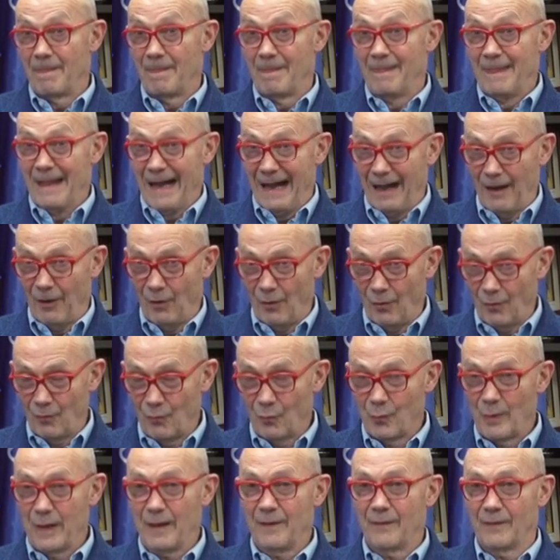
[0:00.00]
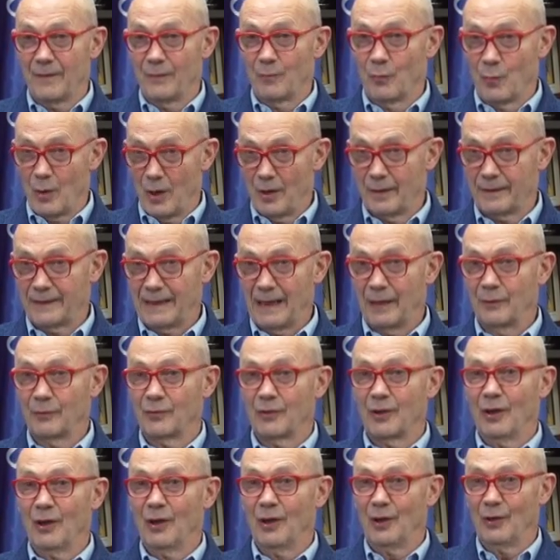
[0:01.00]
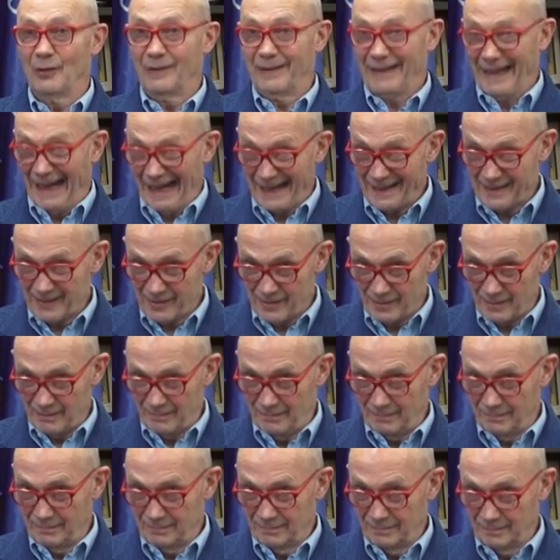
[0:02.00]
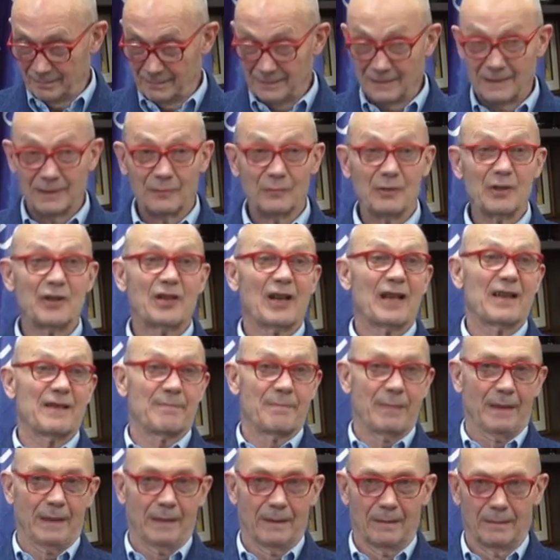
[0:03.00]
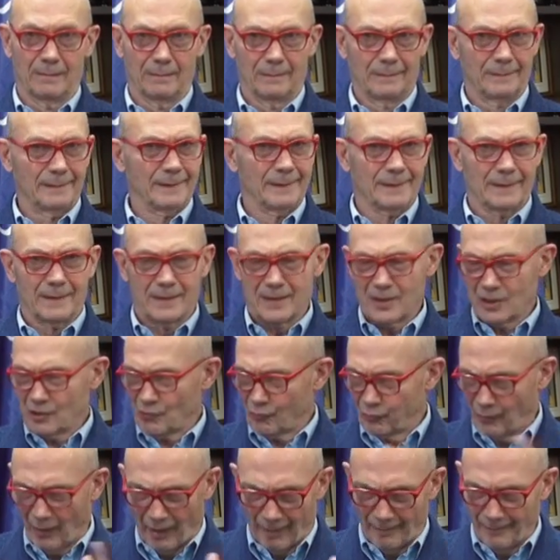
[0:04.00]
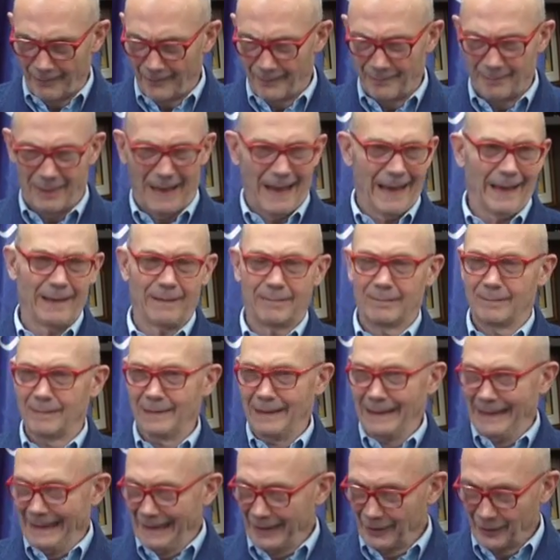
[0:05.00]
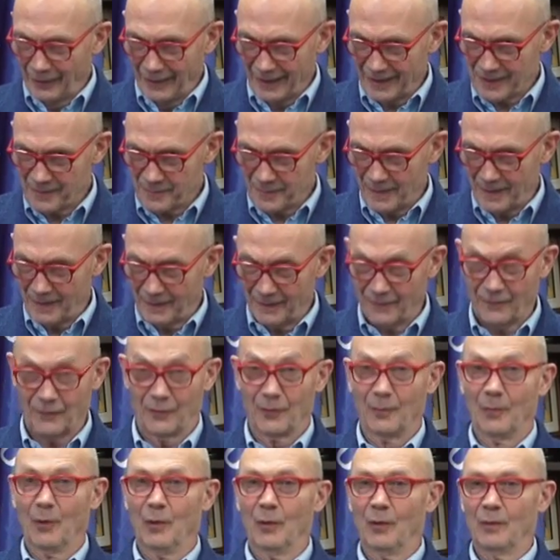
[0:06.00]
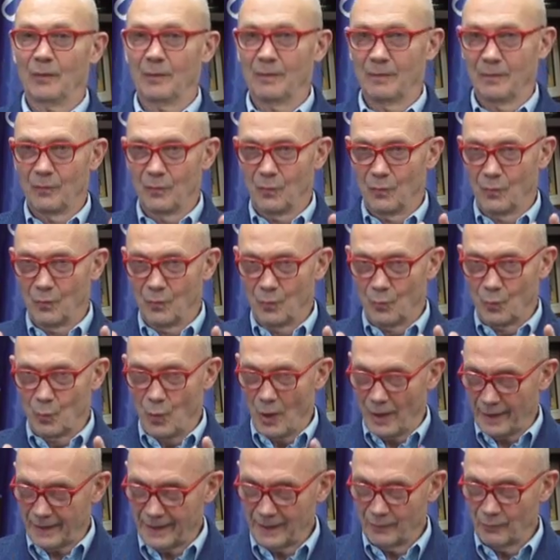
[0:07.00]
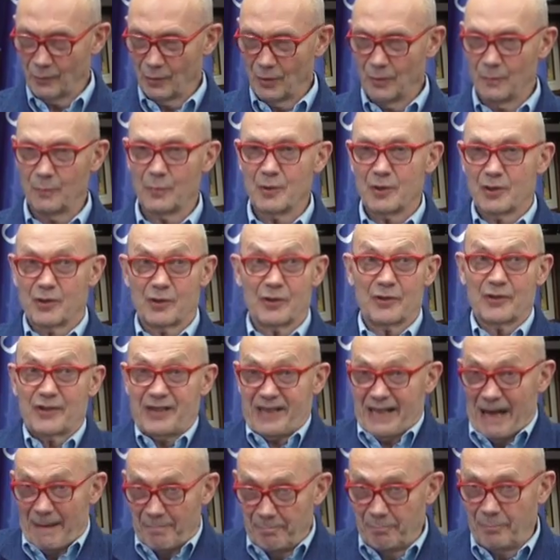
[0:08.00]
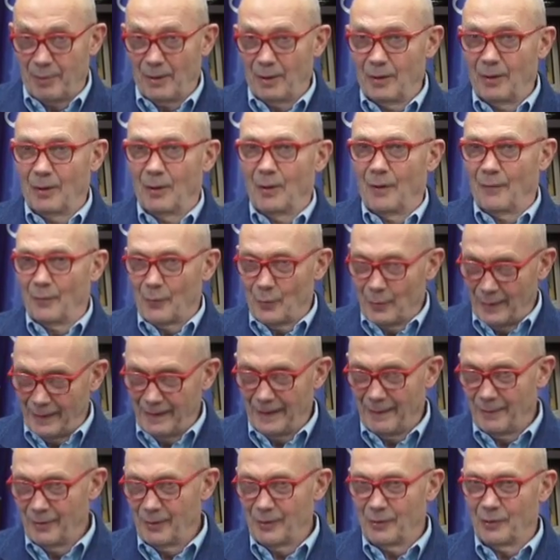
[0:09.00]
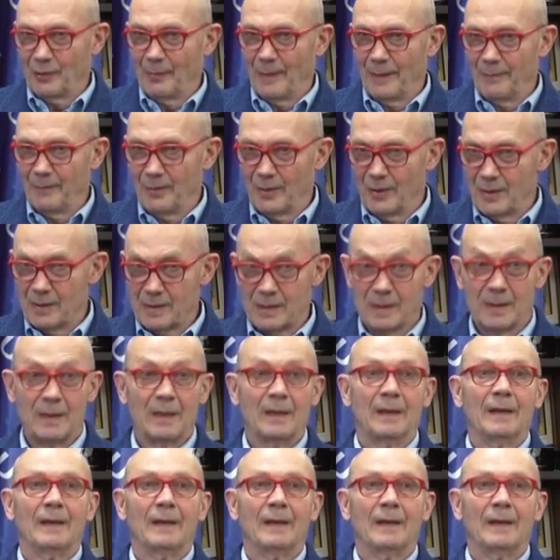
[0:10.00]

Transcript: Now we've worked out a text which has been scrubbed by legal experts from a working group, which is a sample of UNWTO members.